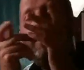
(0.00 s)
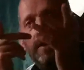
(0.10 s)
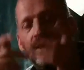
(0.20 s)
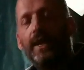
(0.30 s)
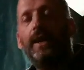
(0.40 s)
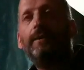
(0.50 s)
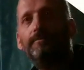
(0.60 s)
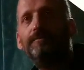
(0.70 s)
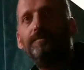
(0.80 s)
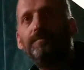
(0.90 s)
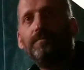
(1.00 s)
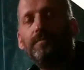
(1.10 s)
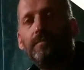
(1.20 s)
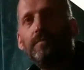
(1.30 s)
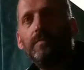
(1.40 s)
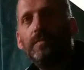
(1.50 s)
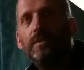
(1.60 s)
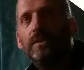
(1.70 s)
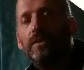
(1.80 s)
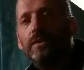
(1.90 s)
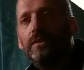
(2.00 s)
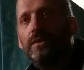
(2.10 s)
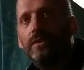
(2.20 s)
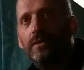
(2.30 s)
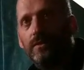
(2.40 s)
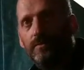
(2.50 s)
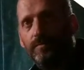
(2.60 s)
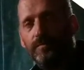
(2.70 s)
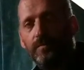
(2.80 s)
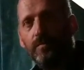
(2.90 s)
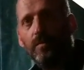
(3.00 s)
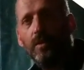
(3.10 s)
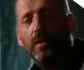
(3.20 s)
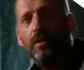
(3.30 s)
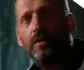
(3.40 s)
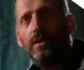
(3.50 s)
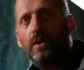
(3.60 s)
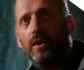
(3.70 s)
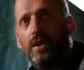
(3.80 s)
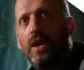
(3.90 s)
yeah. it'll, it'll come off with regular old industrial grade mineral spirits.